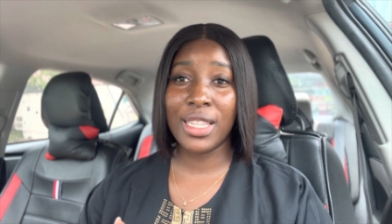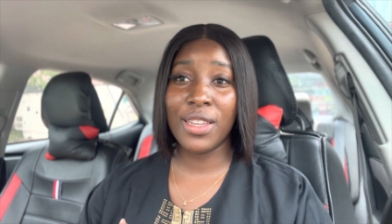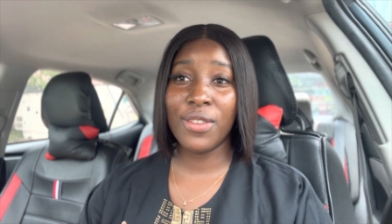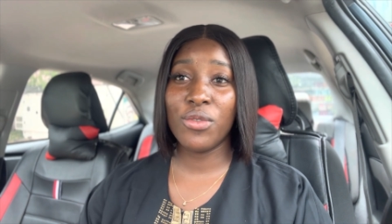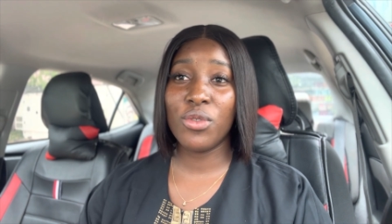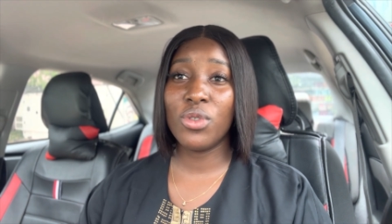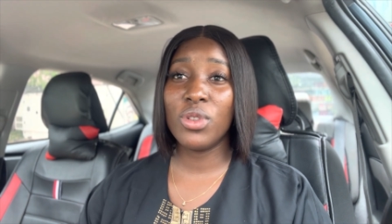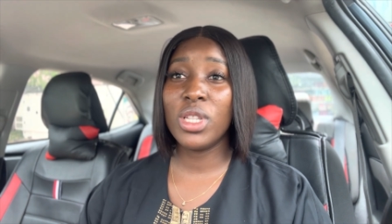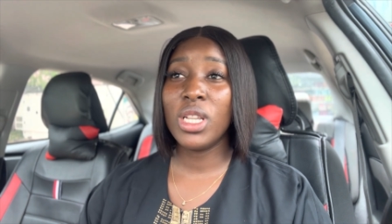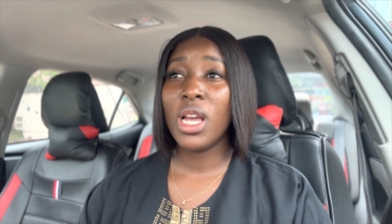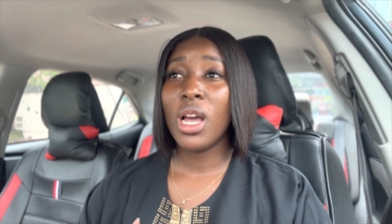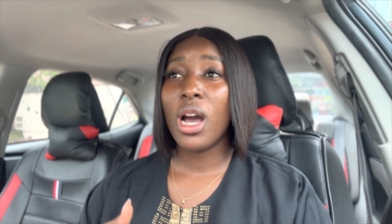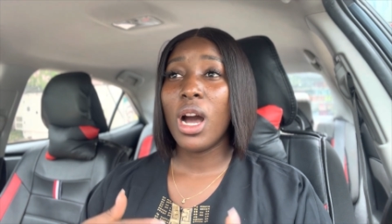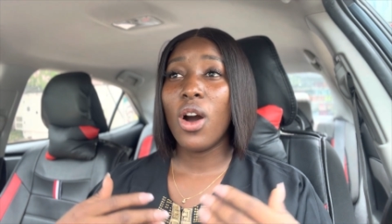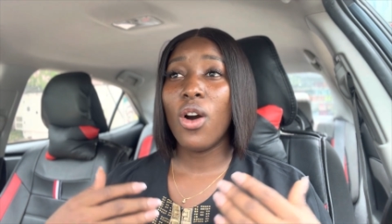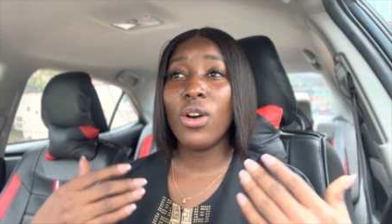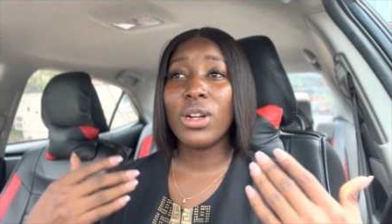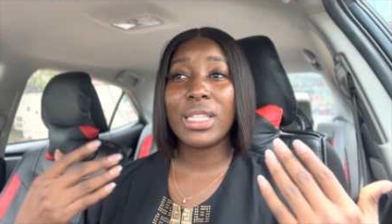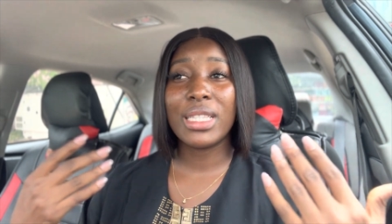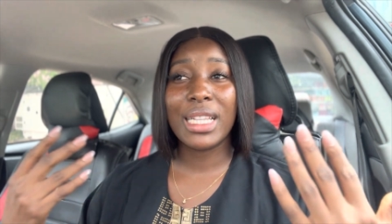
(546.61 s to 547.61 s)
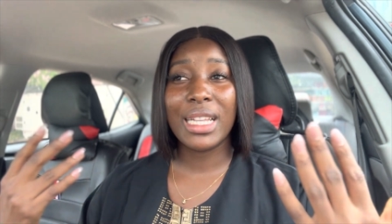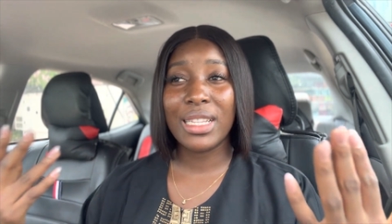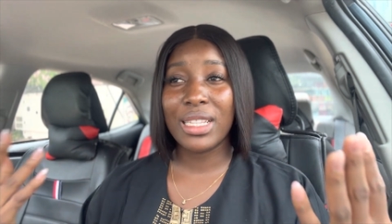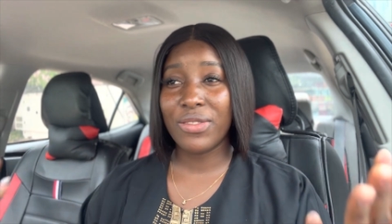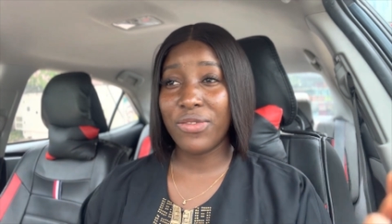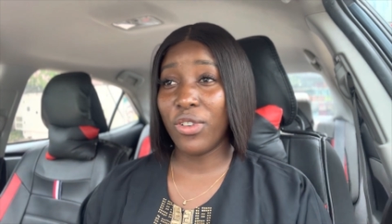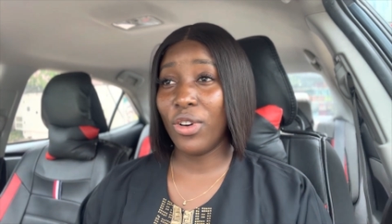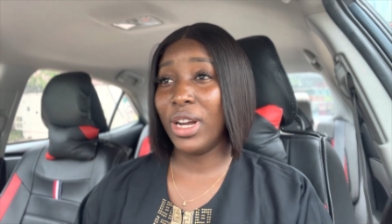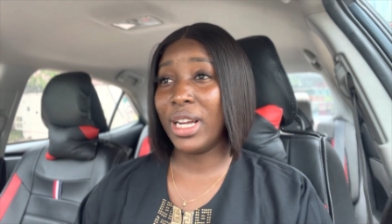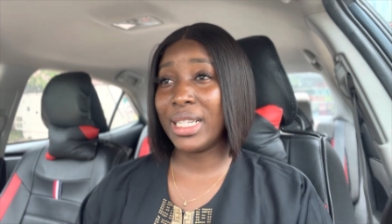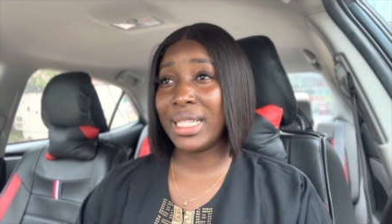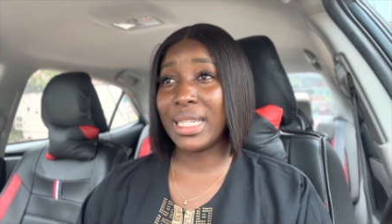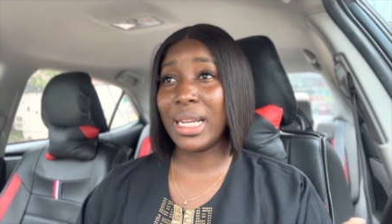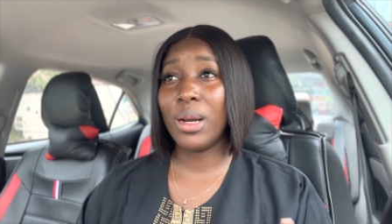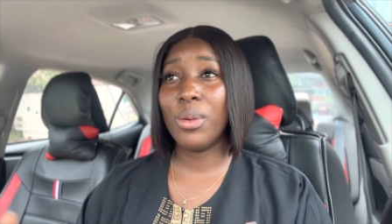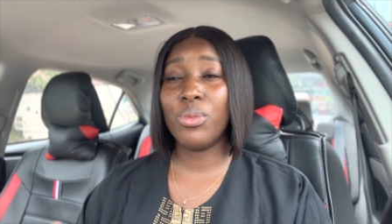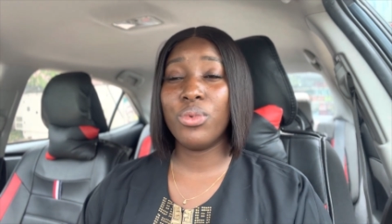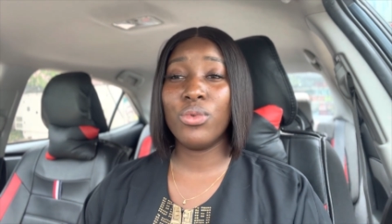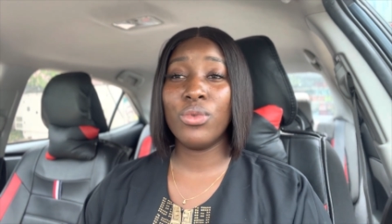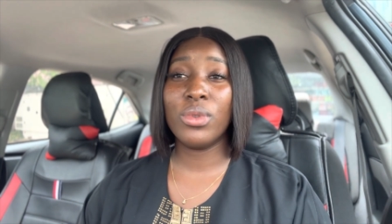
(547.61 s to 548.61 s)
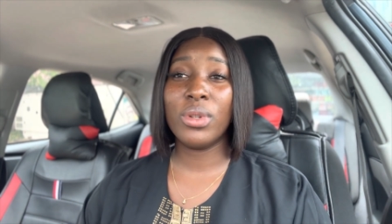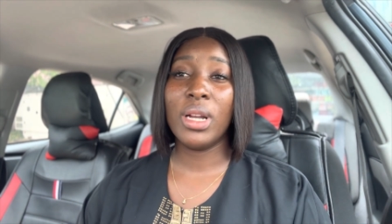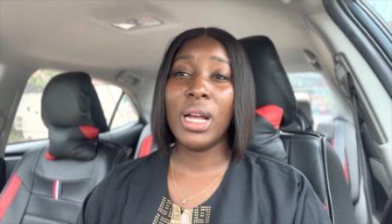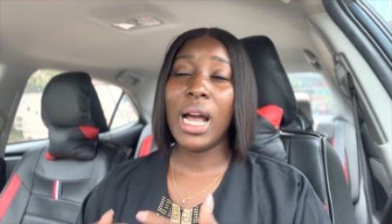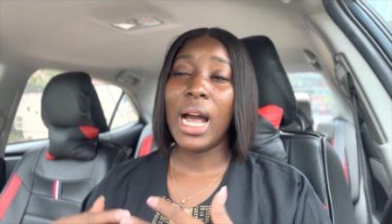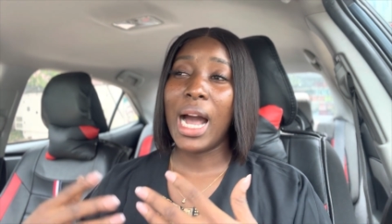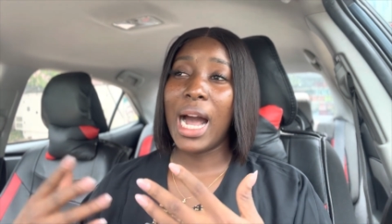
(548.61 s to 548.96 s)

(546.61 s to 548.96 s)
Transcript: Even or uh, for example,